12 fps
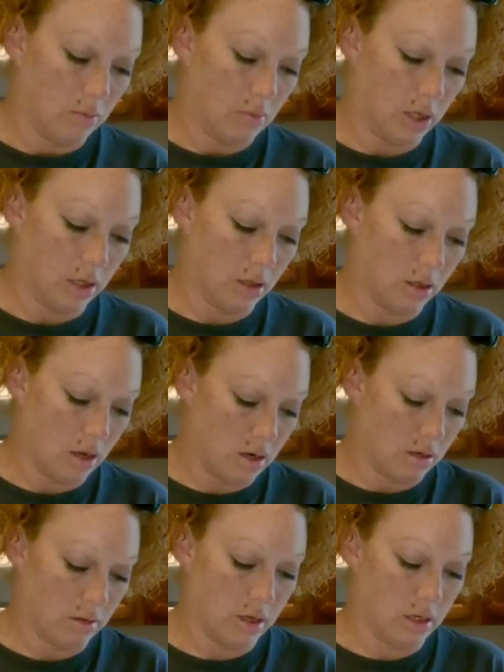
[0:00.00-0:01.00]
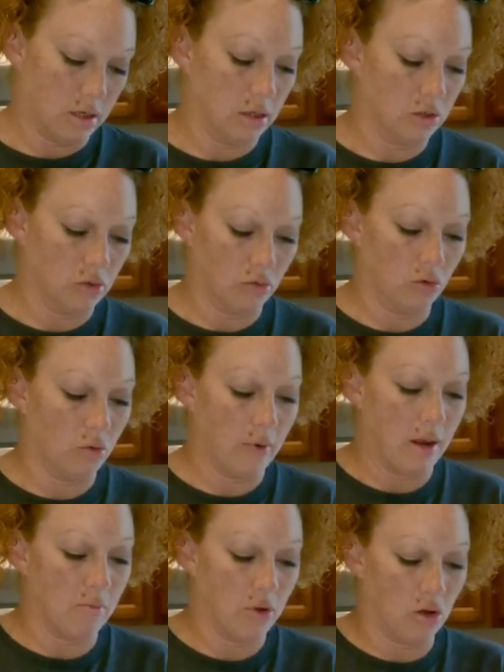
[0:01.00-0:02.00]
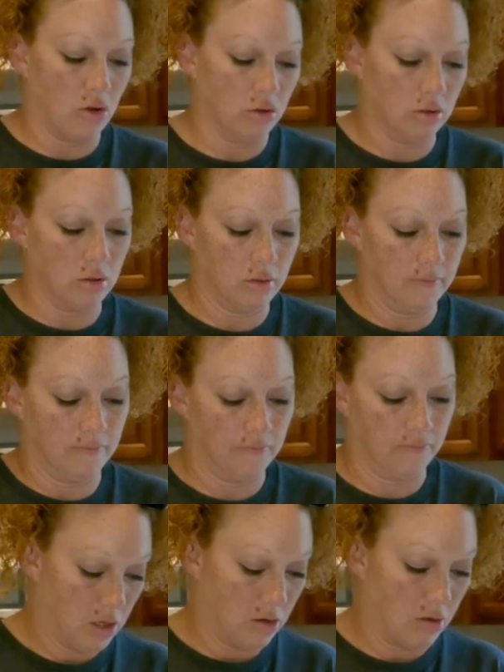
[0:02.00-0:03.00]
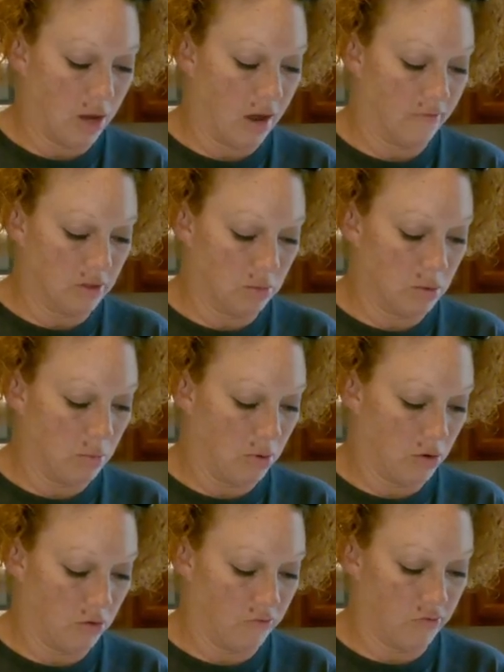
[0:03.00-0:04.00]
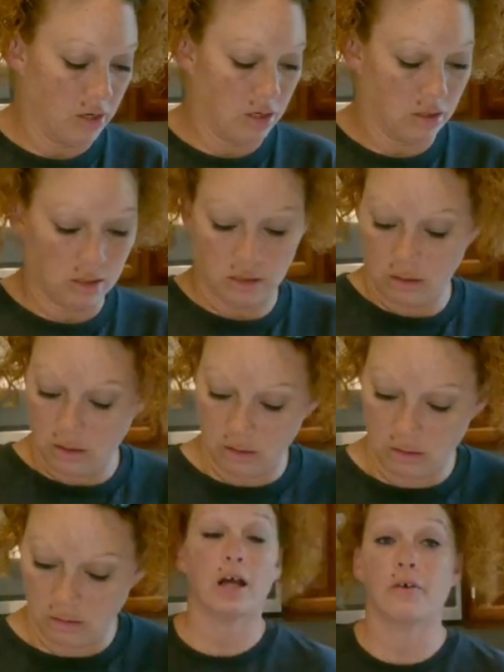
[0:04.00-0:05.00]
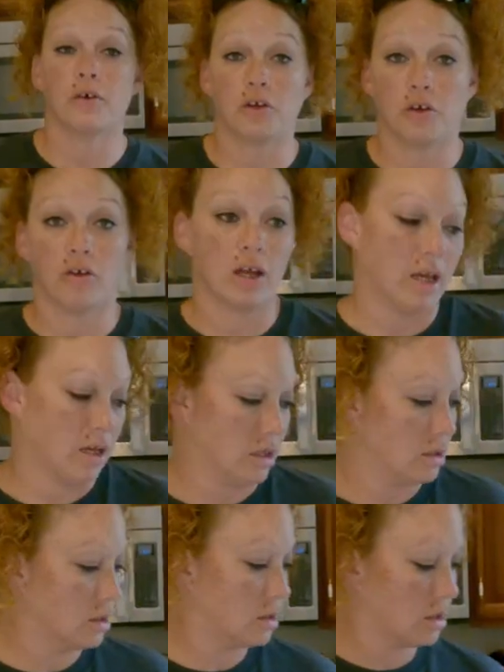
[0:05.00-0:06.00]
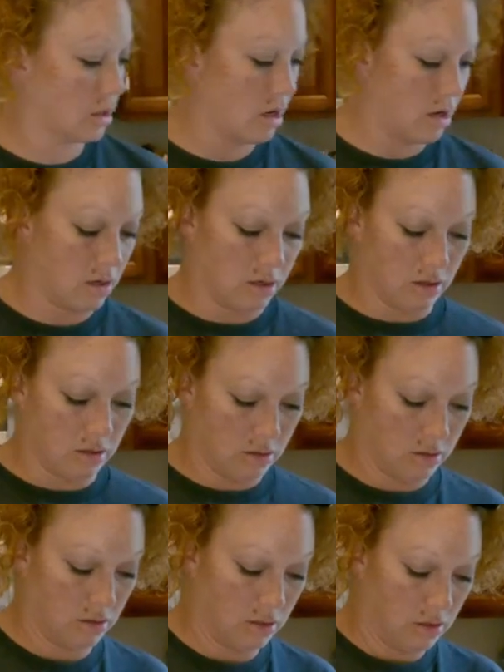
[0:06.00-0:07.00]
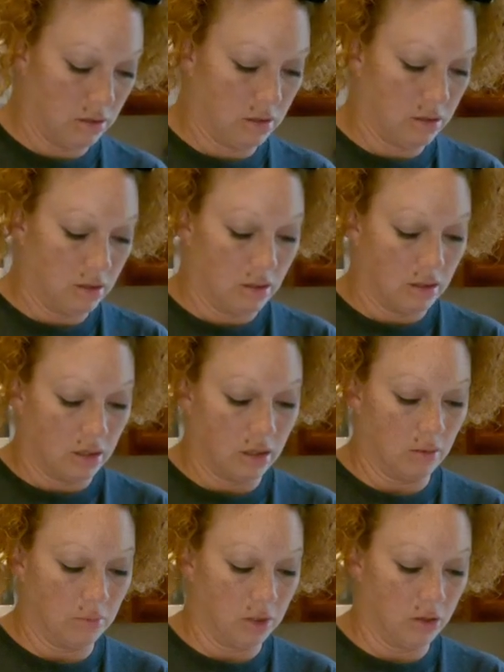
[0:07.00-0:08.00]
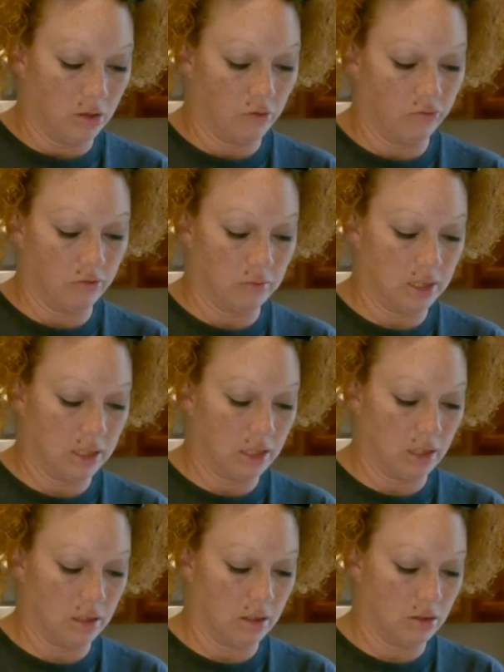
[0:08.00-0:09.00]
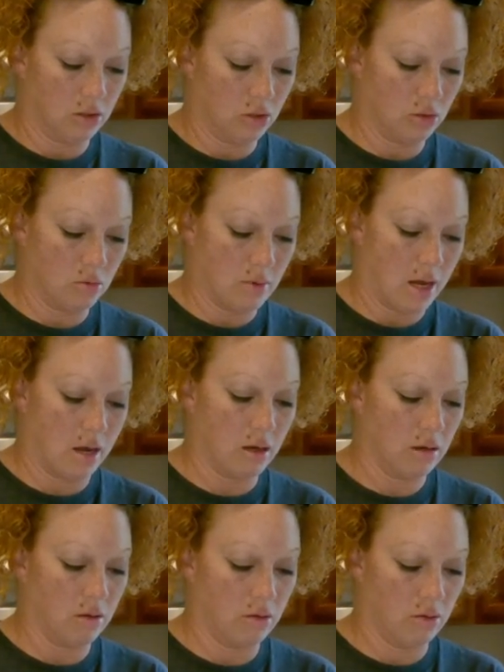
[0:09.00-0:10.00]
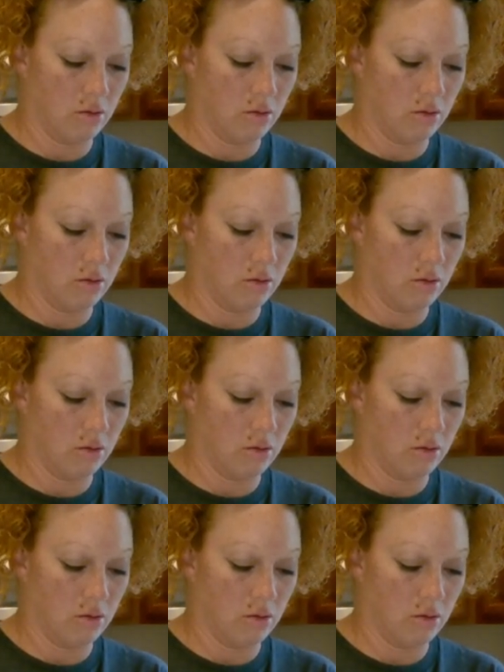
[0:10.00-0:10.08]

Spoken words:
Make it kind of like into little round balls. They don't have to be perfect. Flour to your hands to kind of keep the dough from sticking too bad.